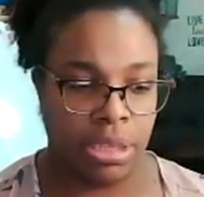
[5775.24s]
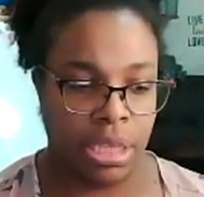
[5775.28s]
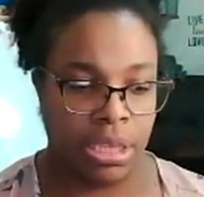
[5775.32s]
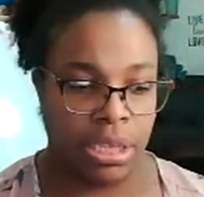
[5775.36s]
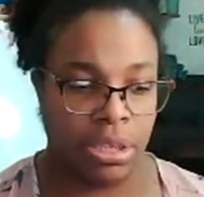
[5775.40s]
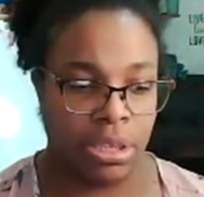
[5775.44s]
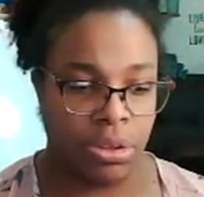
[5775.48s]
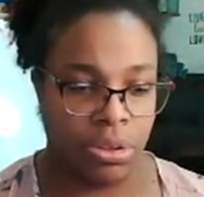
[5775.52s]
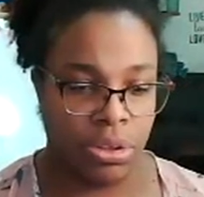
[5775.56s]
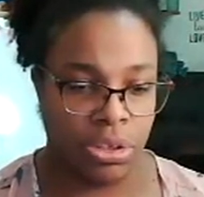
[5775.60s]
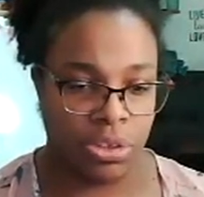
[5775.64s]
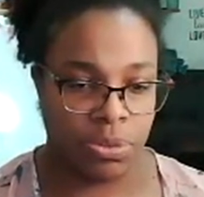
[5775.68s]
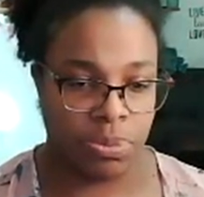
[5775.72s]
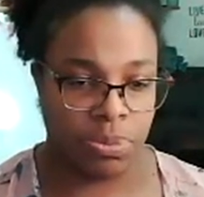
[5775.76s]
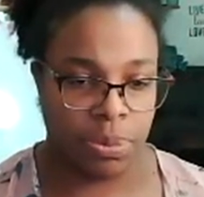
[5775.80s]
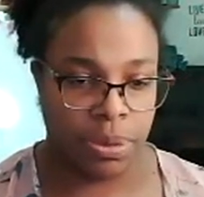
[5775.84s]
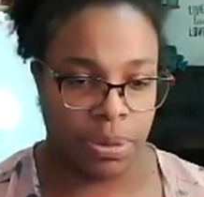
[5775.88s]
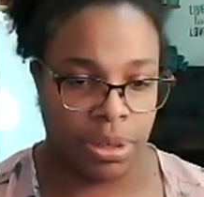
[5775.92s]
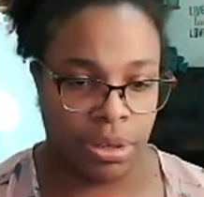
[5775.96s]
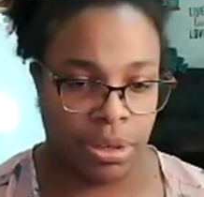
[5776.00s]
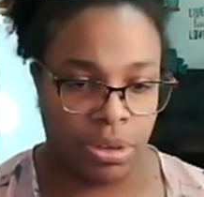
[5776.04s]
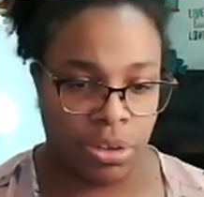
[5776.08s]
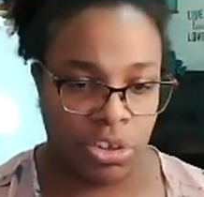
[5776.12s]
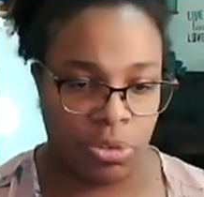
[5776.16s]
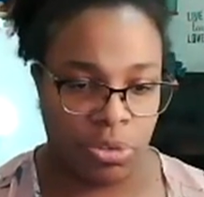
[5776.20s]
Thank you, Holy
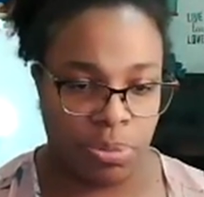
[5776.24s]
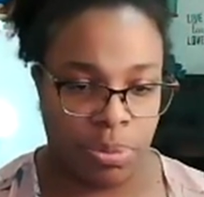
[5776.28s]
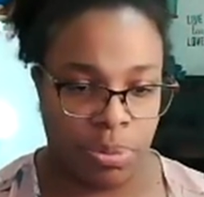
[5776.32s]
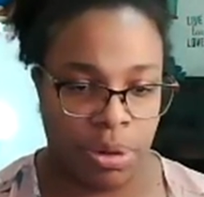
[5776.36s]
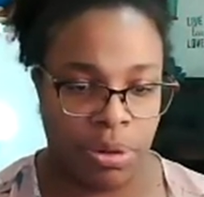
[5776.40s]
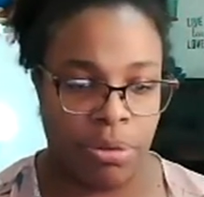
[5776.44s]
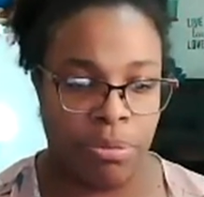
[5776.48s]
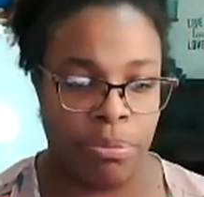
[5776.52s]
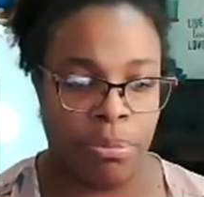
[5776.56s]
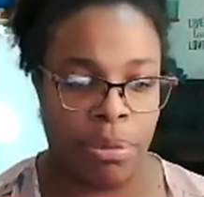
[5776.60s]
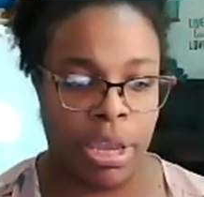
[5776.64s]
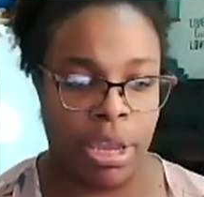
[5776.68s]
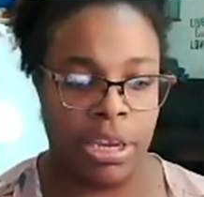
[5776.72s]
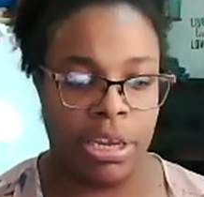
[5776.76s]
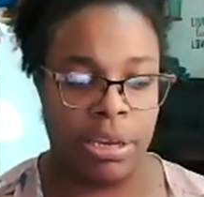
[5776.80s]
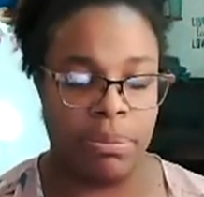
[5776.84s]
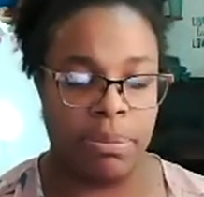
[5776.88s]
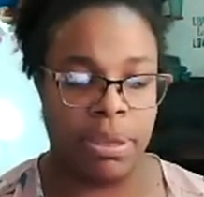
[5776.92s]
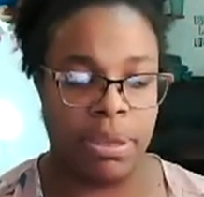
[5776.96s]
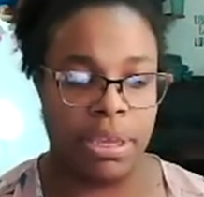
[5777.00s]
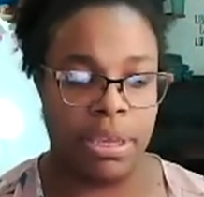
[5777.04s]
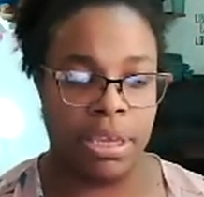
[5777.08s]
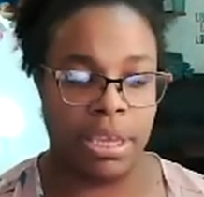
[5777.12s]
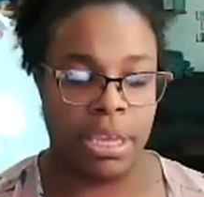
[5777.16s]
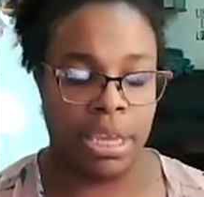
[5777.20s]
Spirit. Holy Spirit reminded
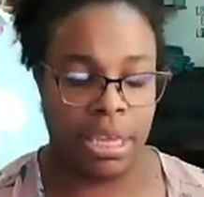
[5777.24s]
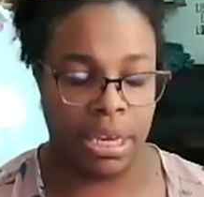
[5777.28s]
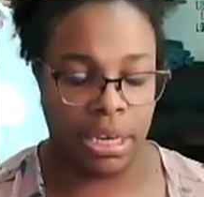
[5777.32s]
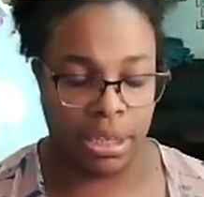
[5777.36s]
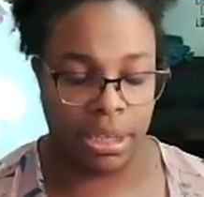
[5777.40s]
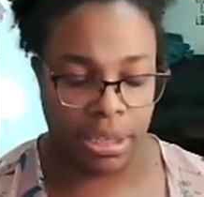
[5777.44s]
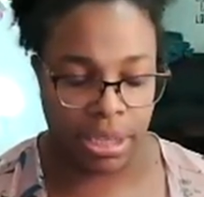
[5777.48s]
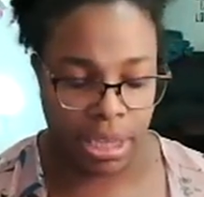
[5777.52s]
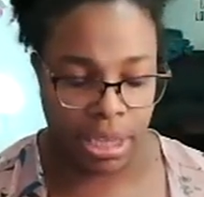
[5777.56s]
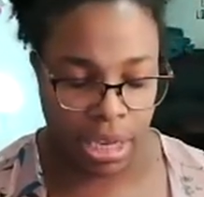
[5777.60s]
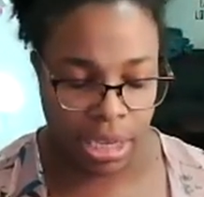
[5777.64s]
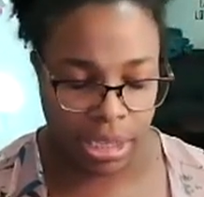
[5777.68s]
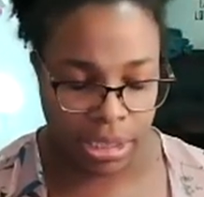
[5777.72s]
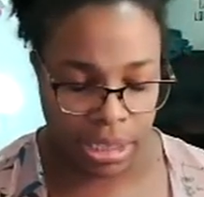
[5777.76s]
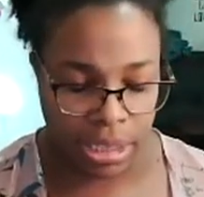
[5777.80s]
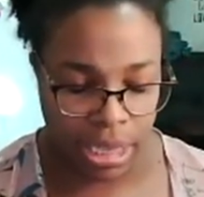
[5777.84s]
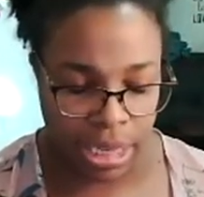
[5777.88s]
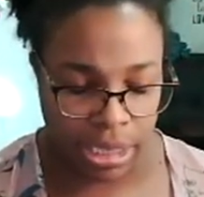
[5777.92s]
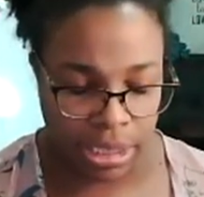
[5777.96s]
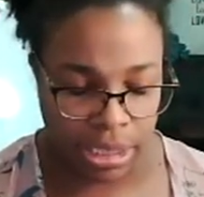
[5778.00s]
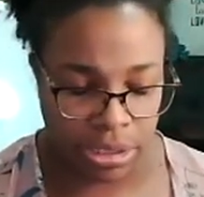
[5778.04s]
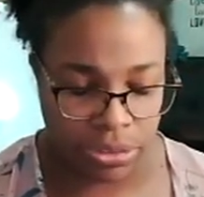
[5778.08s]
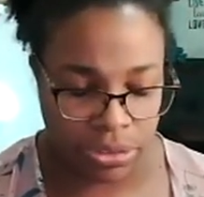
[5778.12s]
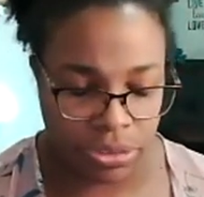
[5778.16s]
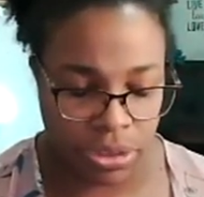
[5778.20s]
me again on
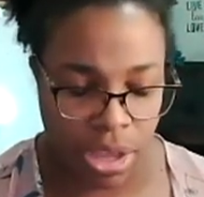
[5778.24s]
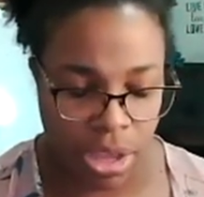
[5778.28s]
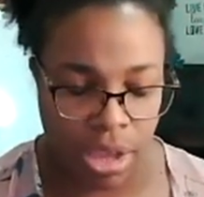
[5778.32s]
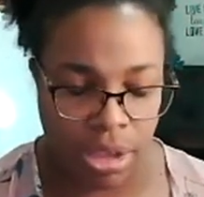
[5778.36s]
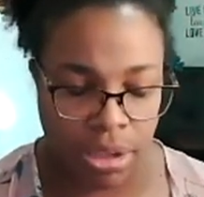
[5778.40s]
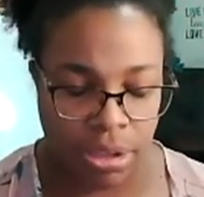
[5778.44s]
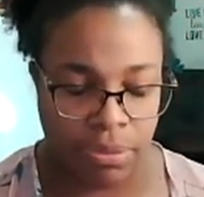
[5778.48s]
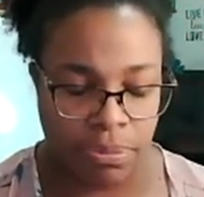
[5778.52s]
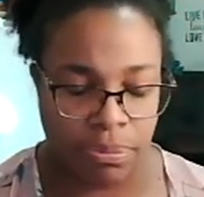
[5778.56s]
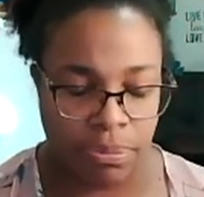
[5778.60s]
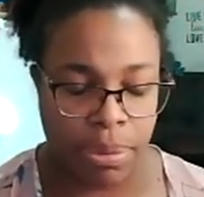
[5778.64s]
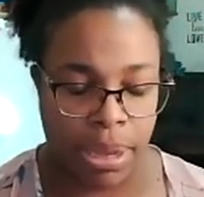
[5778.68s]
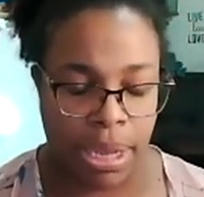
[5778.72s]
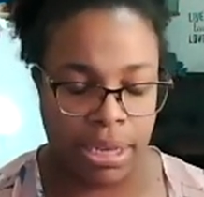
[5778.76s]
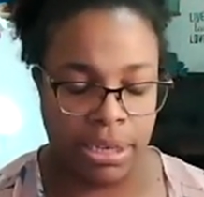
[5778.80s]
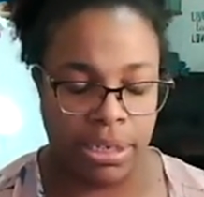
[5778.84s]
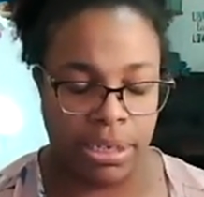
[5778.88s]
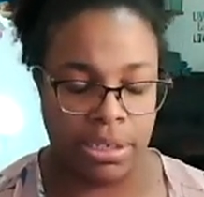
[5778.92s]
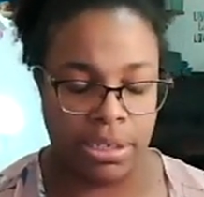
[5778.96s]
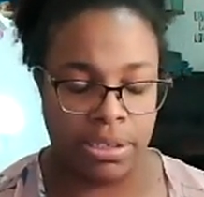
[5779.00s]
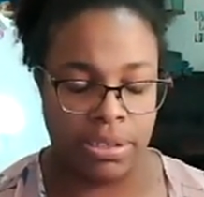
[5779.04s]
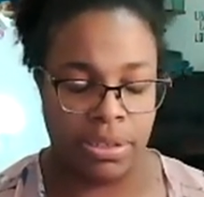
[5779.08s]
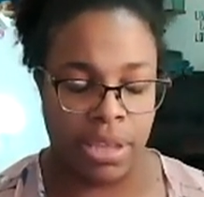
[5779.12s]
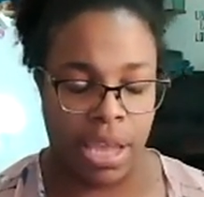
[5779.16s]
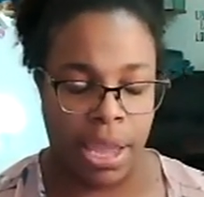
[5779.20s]
that song by
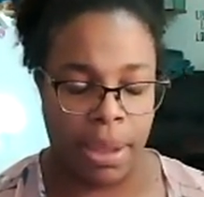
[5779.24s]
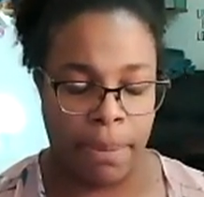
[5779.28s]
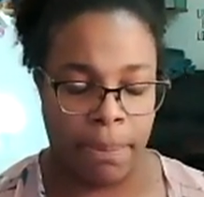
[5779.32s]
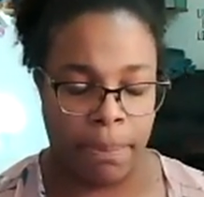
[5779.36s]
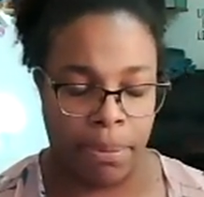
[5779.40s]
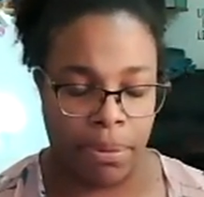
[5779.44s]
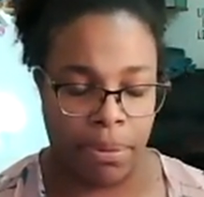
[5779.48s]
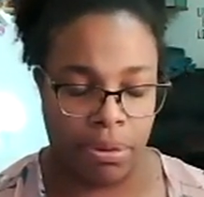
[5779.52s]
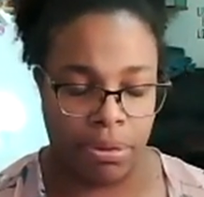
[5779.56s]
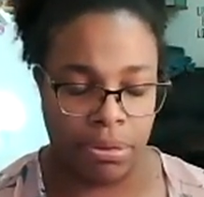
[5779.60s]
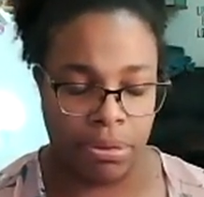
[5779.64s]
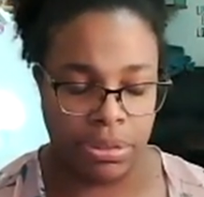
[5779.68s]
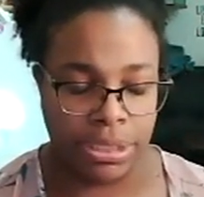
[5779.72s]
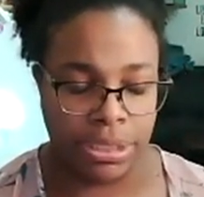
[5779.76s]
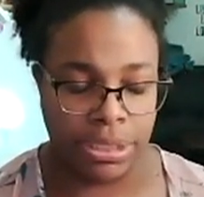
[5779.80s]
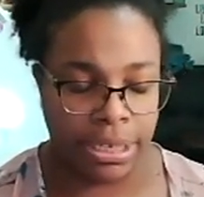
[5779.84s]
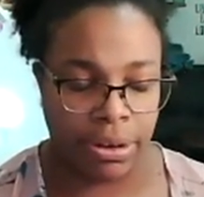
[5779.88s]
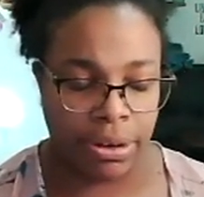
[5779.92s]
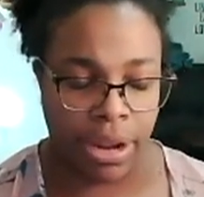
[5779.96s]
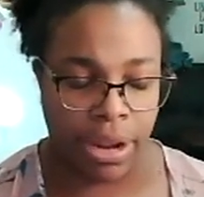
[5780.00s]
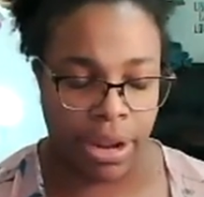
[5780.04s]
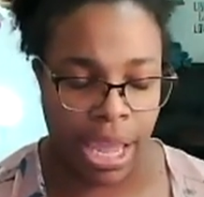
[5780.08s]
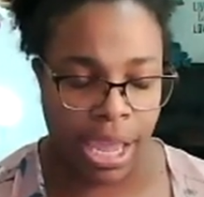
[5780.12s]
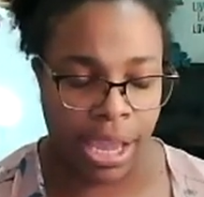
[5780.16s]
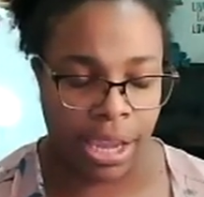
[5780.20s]
Disciple,
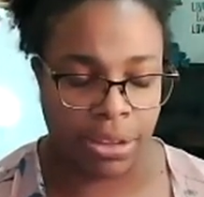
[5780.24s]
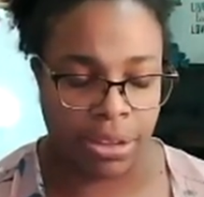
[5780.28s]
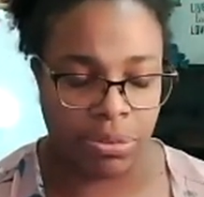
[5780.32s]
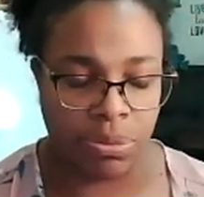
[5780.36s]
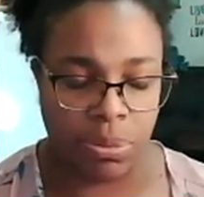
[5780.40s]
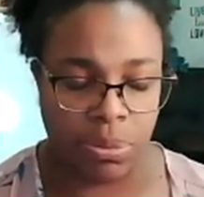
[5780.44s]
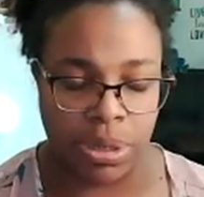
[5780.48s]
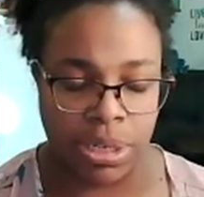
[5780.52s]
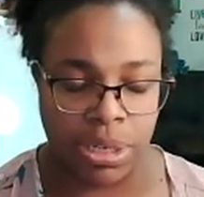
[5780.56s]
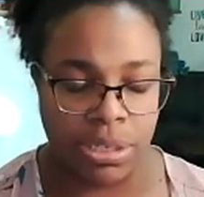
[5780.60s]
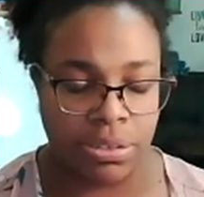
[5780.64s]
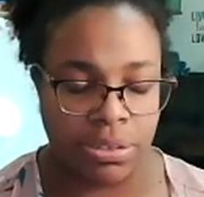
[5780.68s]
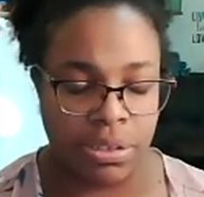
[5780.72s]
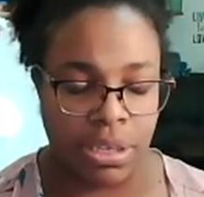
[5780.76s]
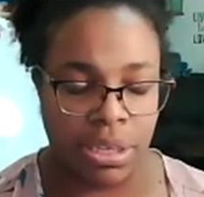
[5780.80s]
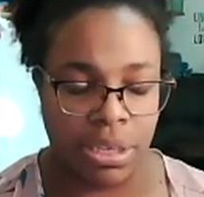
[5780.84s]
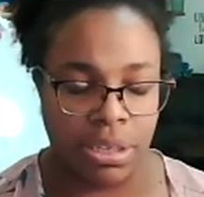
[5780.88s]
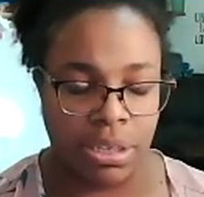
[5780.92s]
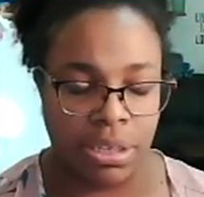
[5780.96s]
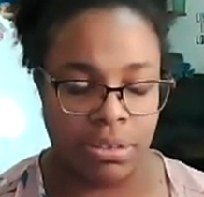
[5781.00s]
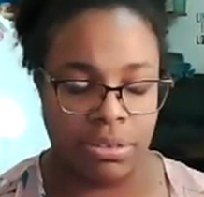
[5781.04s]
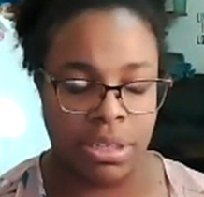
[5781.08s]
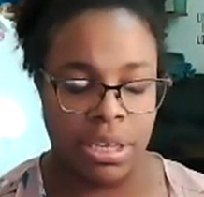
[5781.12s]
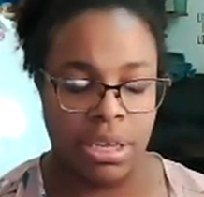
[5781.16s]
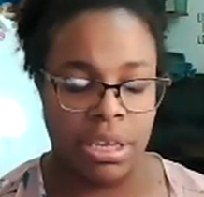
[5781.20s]
Dear X, where he
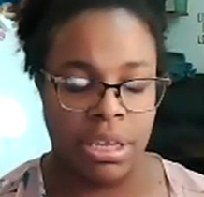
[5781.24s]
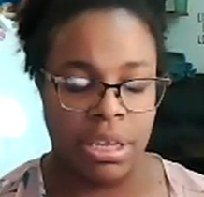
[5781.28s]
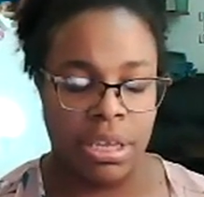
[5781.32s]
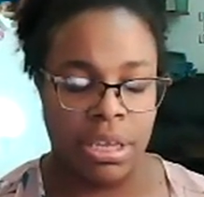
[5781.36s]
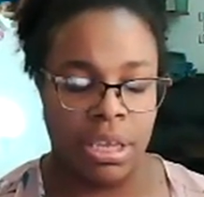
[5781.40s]
says,